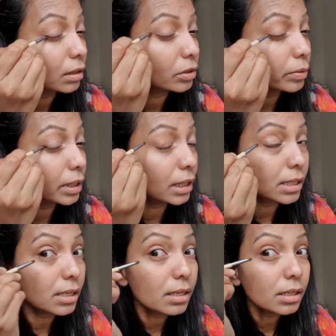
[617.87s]
doing
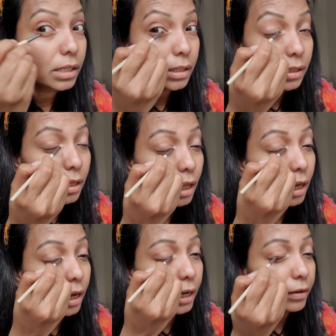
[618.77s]
a
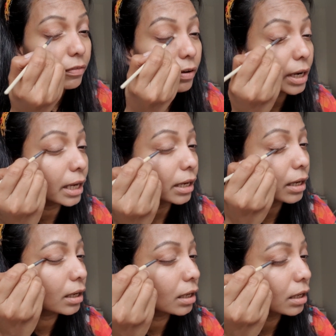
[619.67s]
slight flick.